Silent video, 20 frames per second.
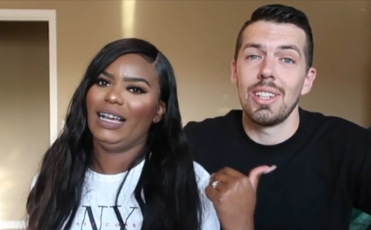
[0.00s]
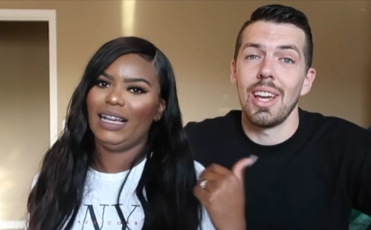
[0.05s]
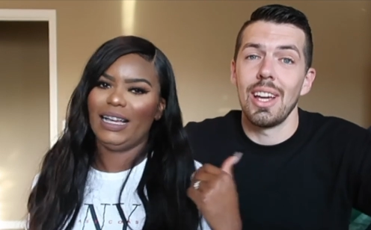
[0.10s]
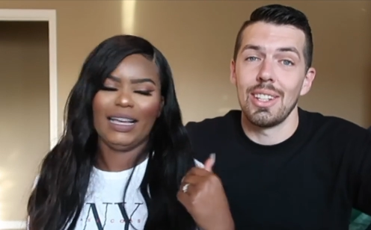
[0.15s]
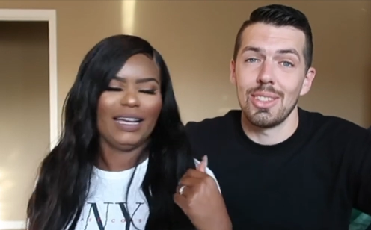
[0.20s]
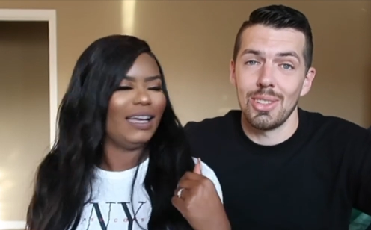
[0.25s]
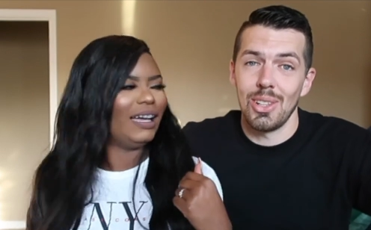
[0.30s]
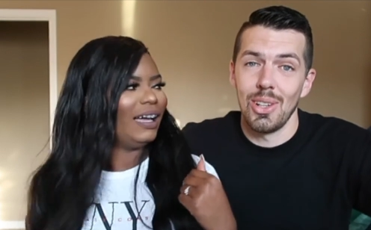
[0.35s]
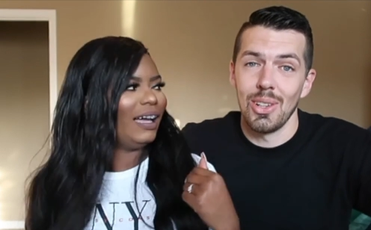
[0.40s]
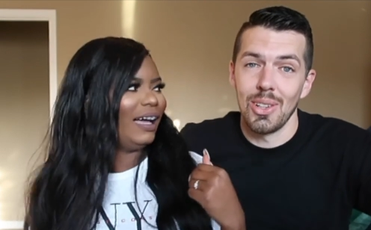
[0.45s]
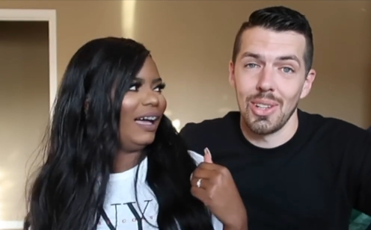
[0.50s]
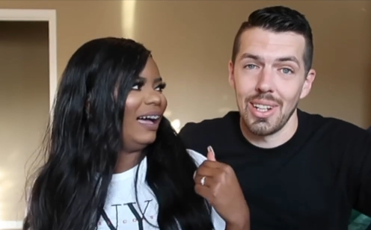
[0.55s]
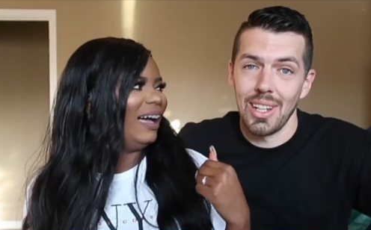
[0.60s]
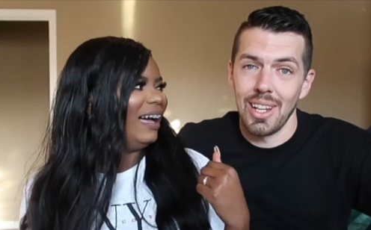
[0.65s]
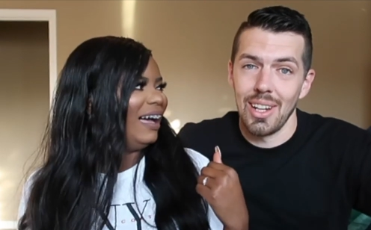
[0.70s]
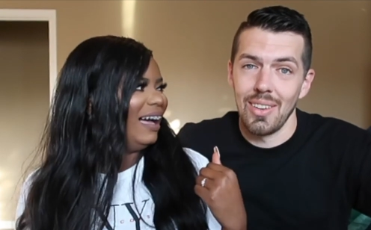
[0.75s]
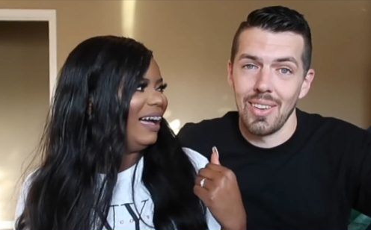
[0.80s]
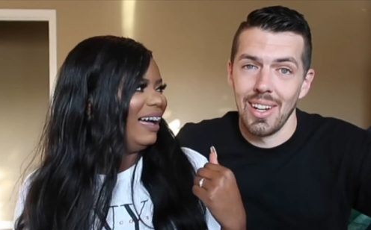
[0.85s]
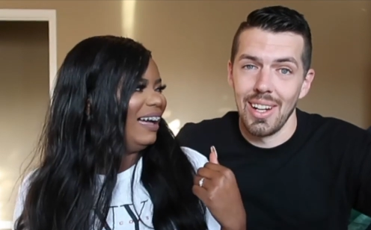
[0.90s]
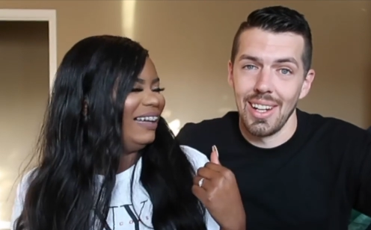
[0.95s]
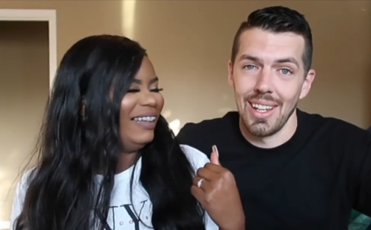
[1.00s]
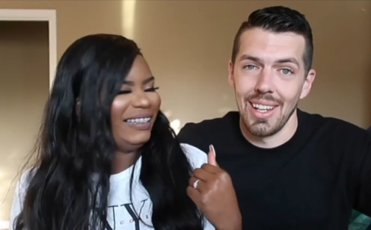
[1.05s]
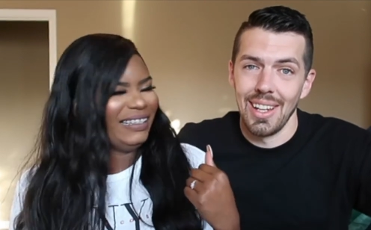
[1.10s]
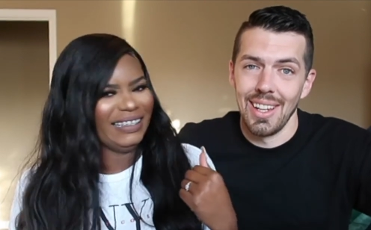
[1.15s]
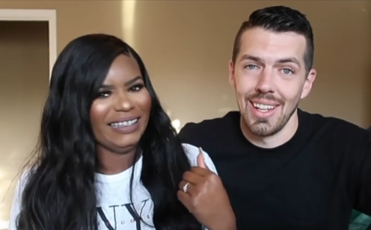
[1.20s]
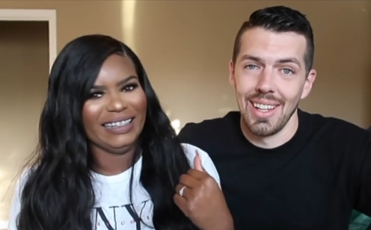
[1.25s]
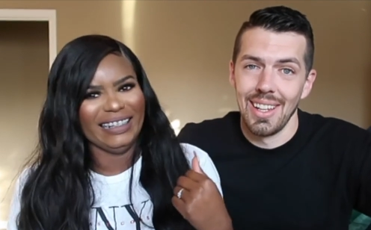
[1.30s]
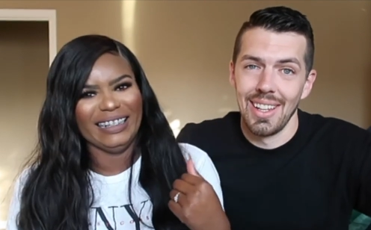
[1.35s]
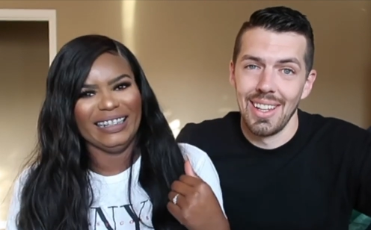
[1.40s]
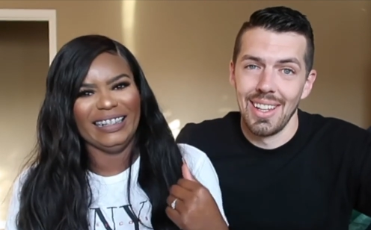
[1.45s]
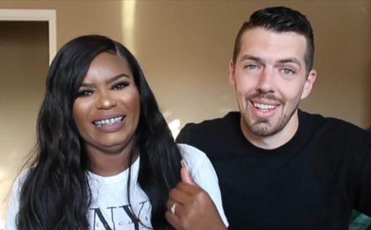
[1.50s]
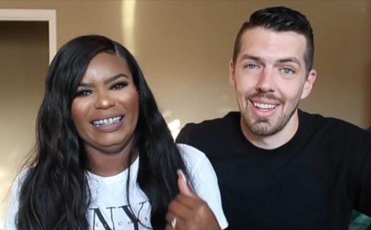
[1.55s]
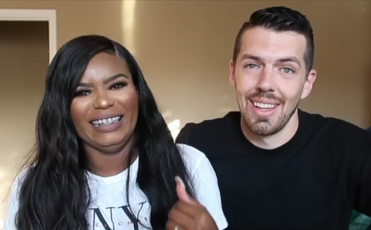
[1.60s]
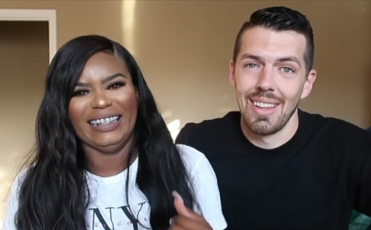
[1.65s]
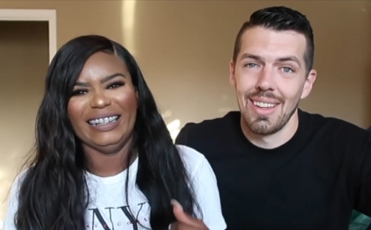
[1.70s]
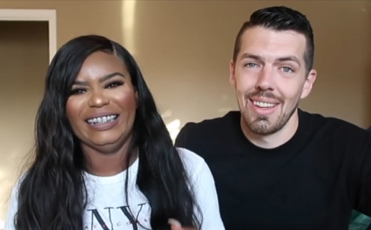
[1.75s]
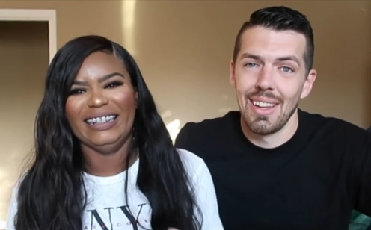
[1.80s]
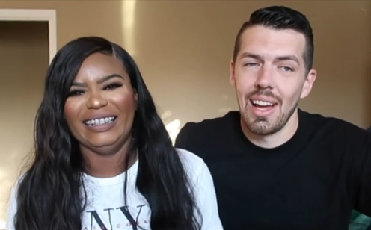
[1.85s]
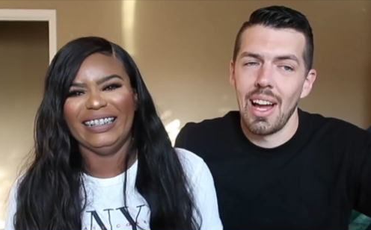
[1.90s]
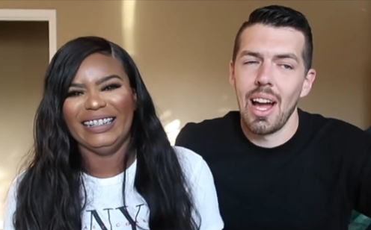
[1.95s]
Speaker 1: takes longer to get ready.
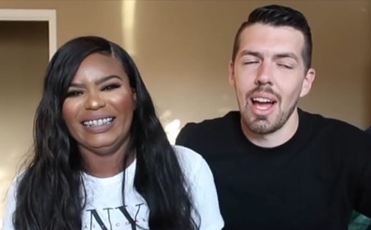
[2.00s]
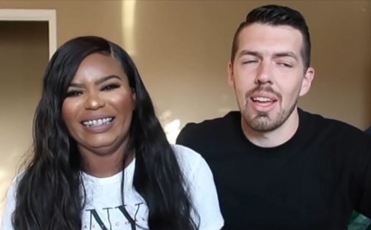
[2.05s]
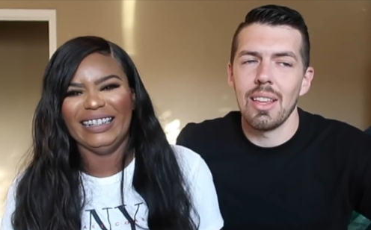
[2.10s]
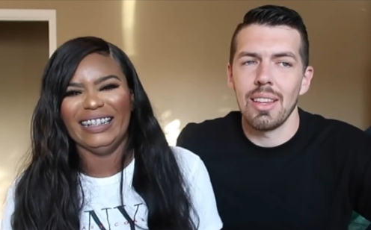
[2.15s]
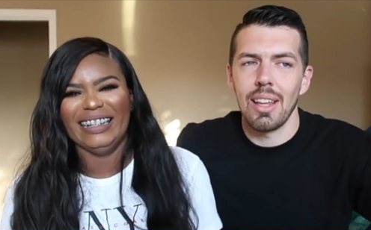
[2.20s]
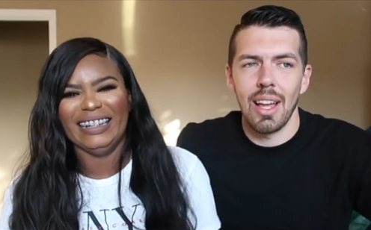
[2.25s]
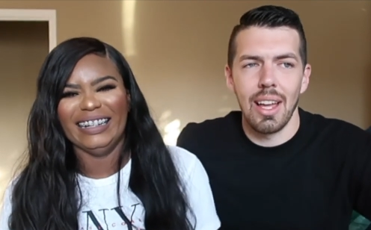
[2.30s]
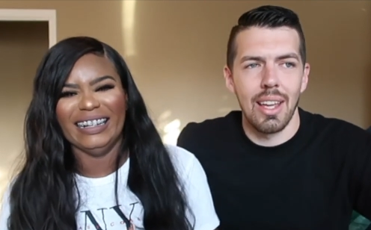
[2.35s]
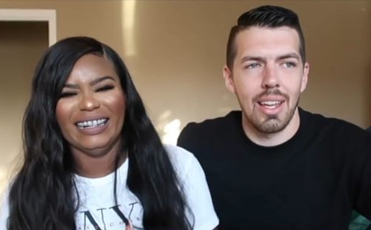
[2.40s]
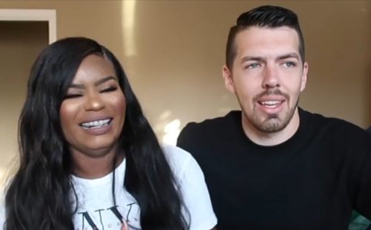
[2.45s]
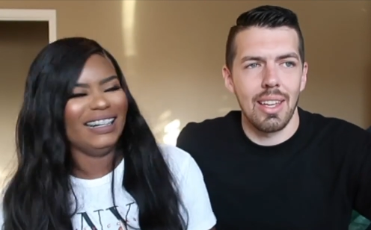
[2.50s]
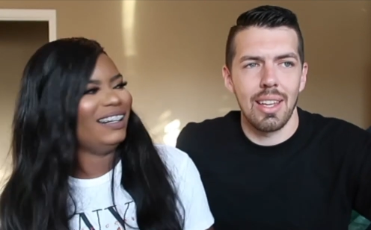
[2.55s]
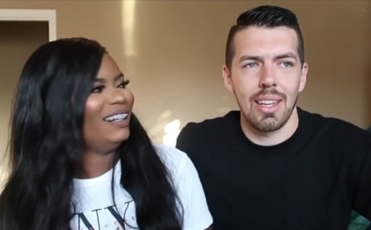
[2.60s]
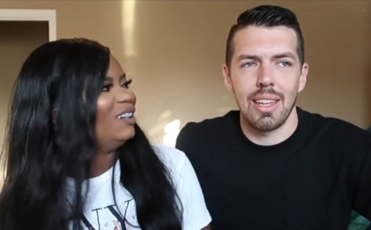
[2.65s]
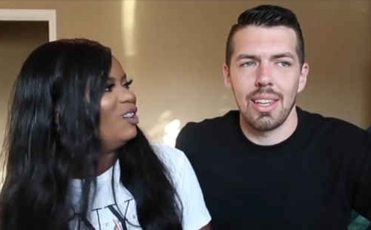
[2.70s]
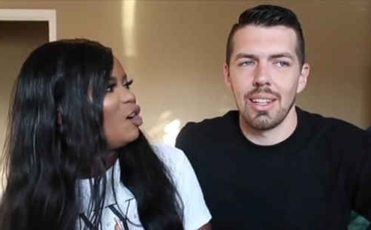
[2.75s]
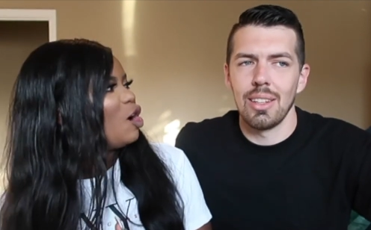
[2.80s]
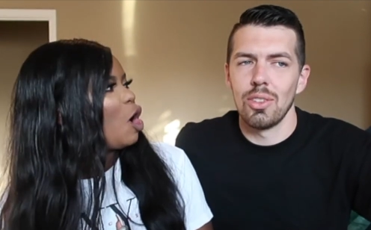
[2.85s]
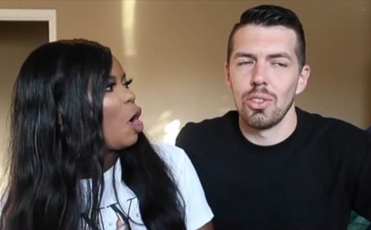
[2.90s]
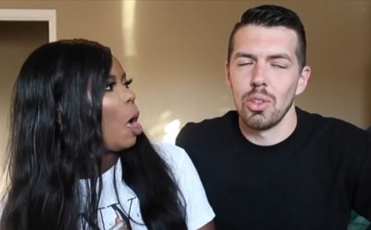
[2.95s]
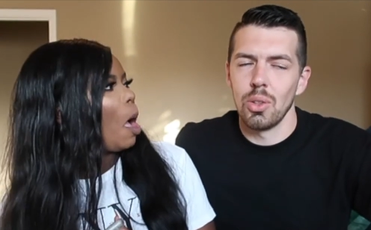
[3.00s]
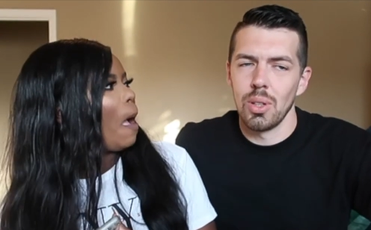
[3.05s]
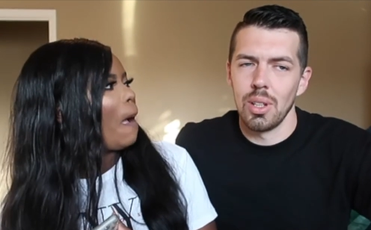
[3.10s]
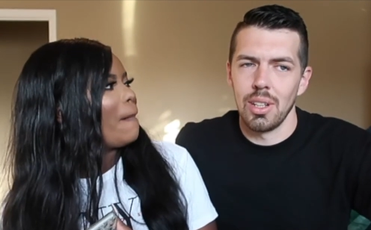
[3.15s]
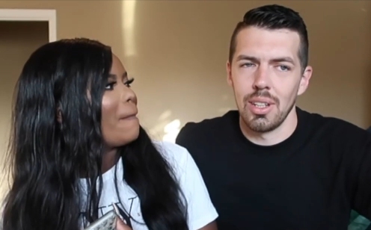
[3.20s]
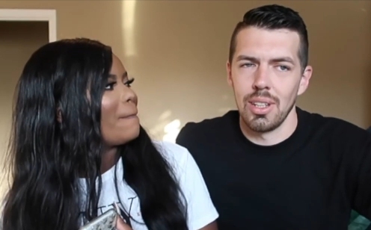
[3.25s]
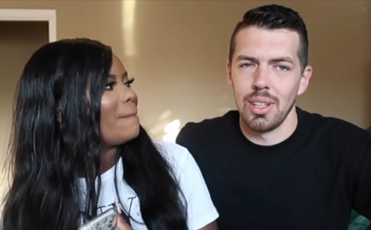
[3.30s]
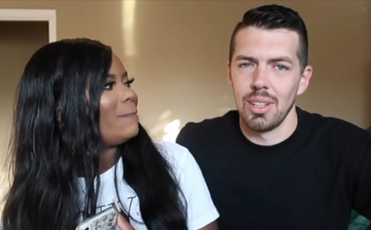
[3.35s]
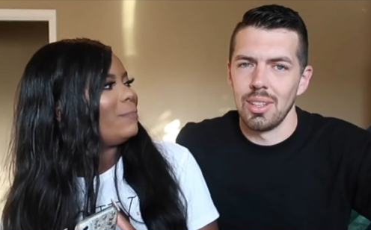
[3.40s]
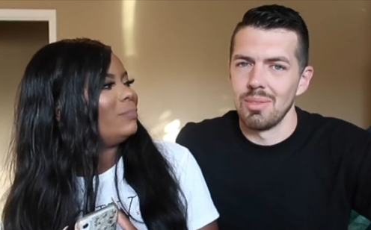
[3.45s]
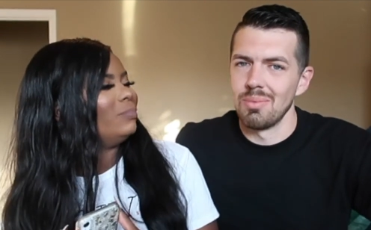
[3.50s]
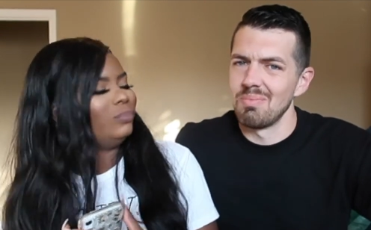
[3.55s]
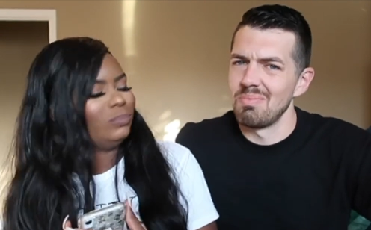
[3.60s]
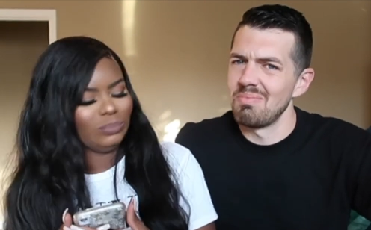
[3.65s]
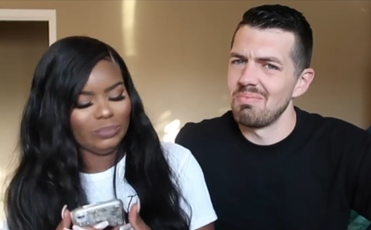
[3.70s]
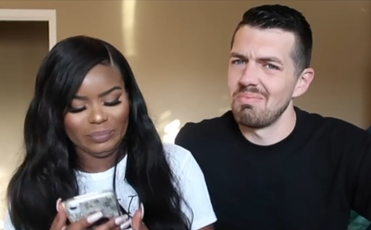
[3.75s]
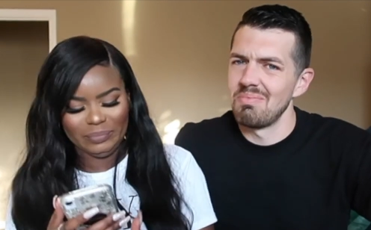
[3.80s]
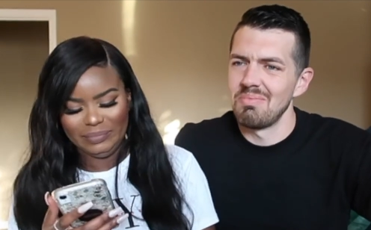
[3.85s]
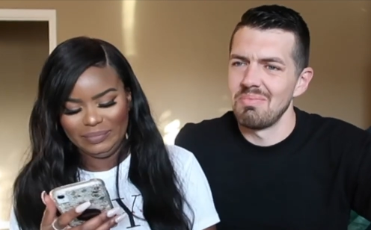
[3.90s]
I like can do it in